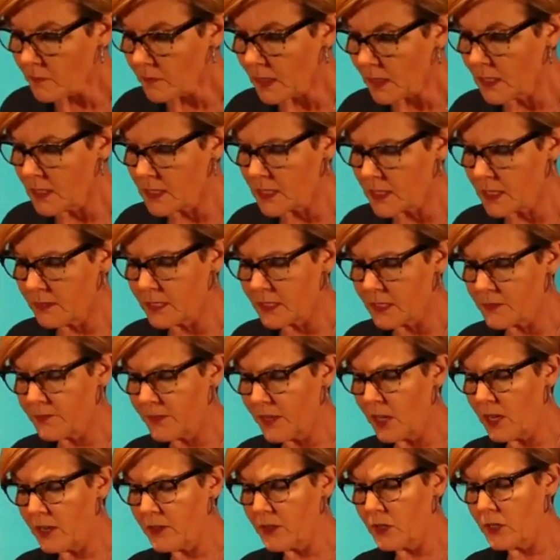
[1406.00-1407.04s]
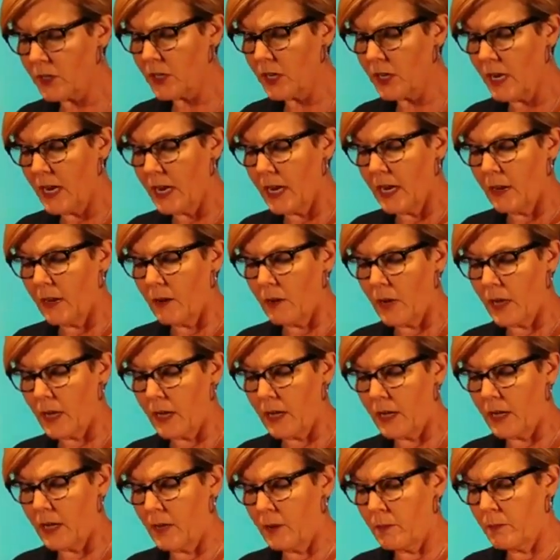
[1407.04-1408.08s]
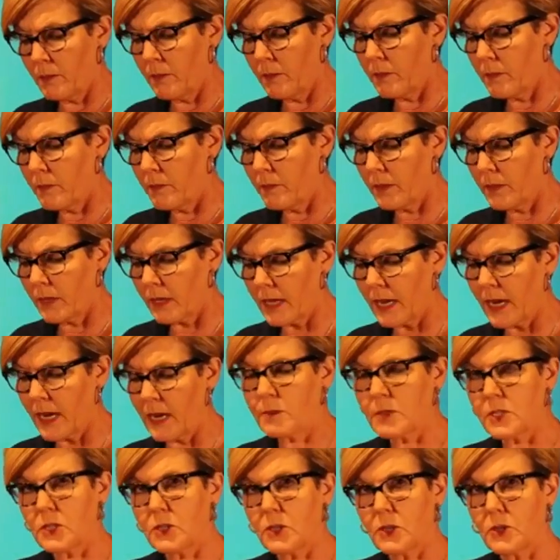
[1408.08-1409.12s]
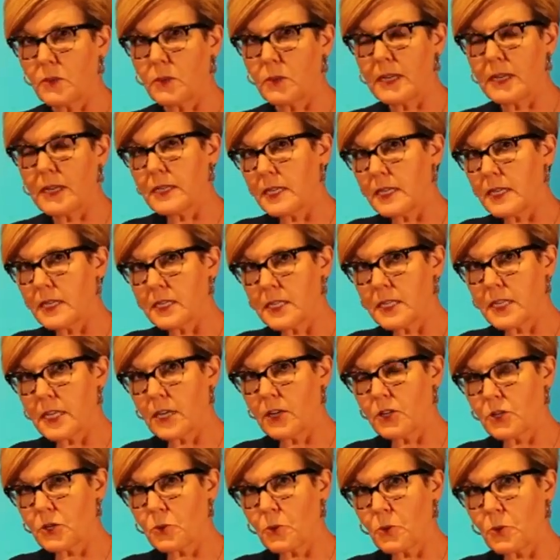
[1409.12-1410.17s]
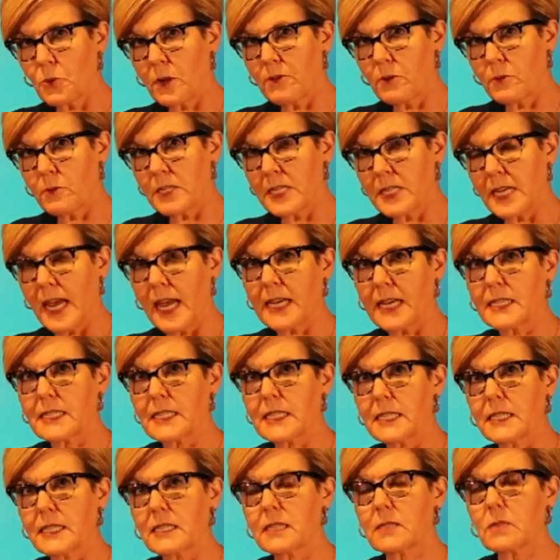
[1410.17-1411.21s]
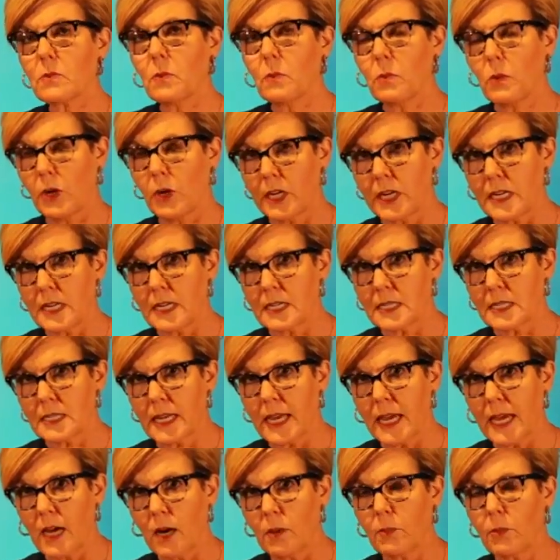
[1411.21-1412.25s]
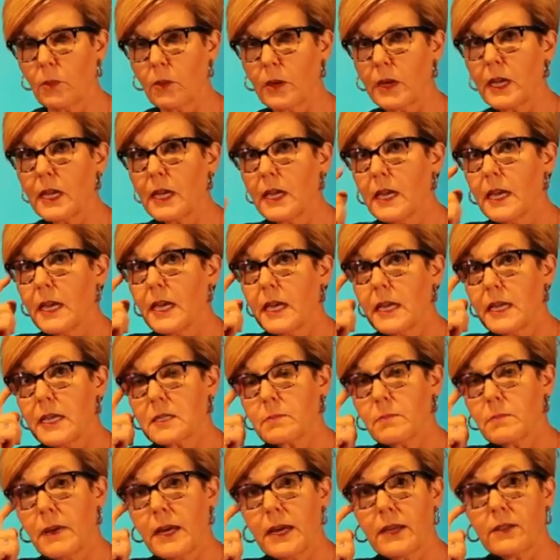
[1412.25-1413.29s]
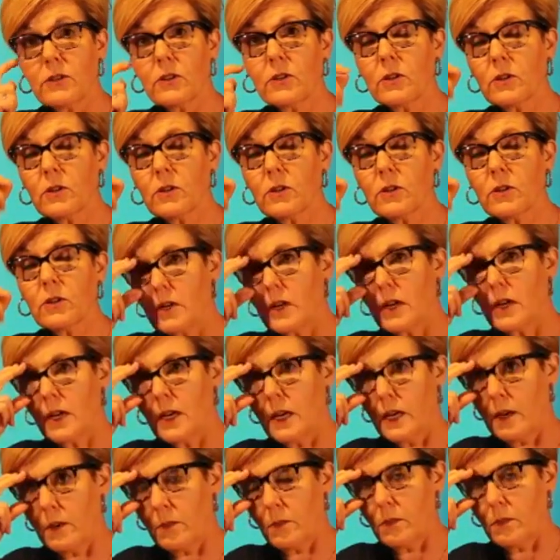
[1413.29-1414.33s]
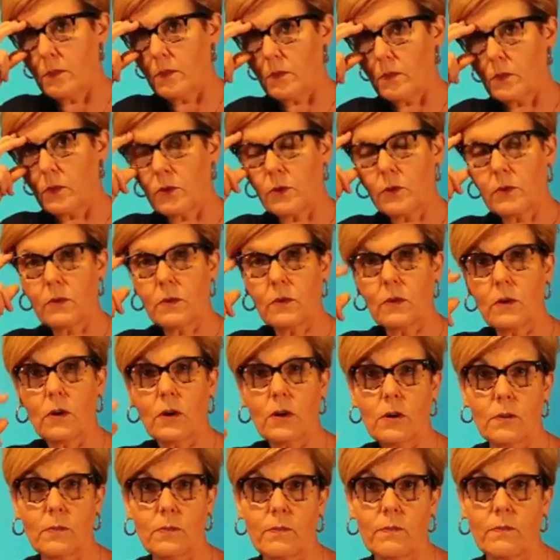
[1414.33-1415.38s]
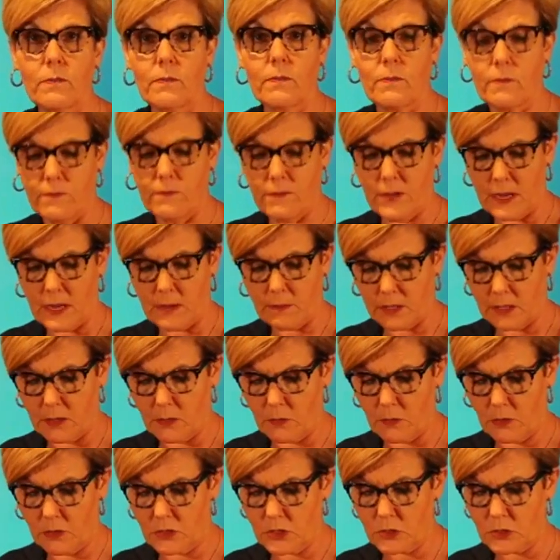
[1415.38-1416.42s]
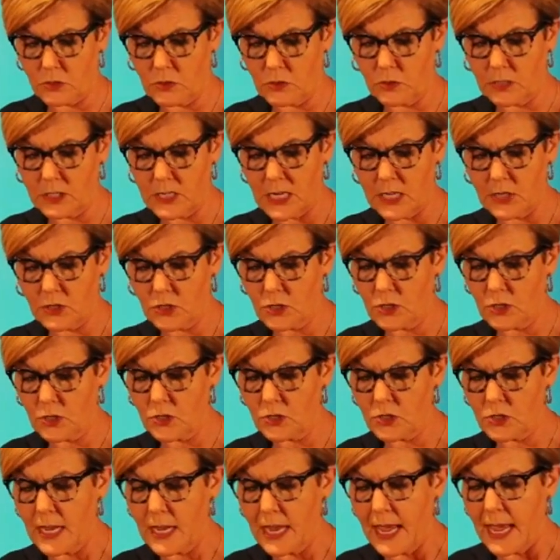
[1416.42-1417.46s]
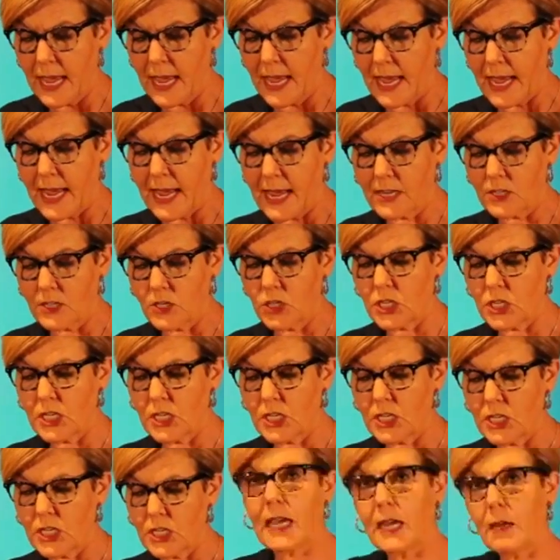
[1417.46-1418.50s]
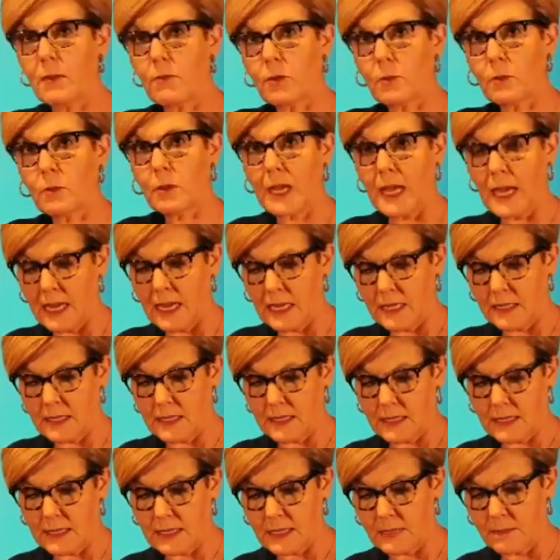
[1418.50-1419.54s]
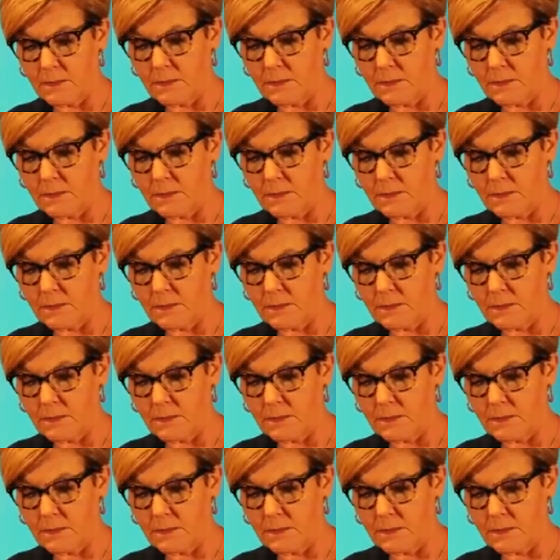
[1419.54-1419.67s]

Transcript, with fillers: So his father um, came to Indian Territory from Texas, working as a cowboy. His mother, um, her family were school teachers, and she came from Kansas.